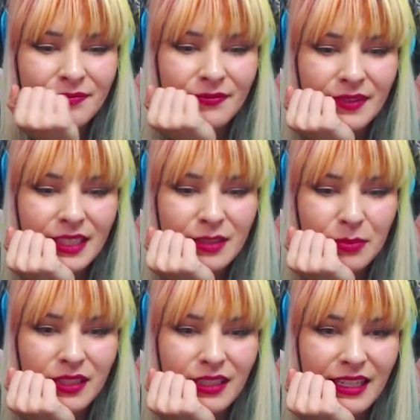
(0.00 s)
Let's put
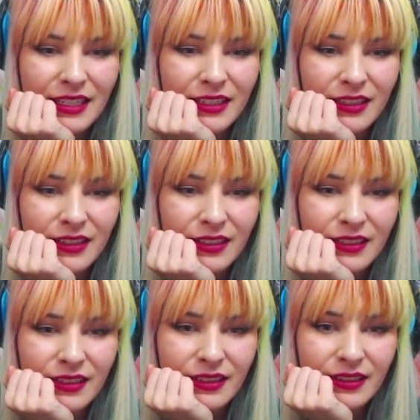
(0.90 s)
the letter
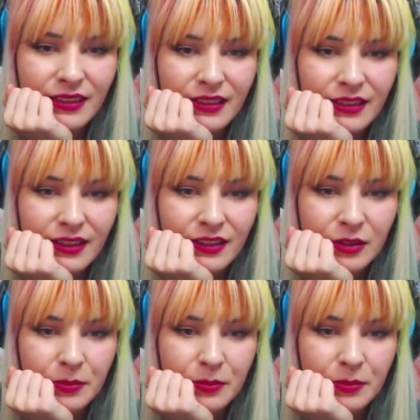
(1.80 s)
on the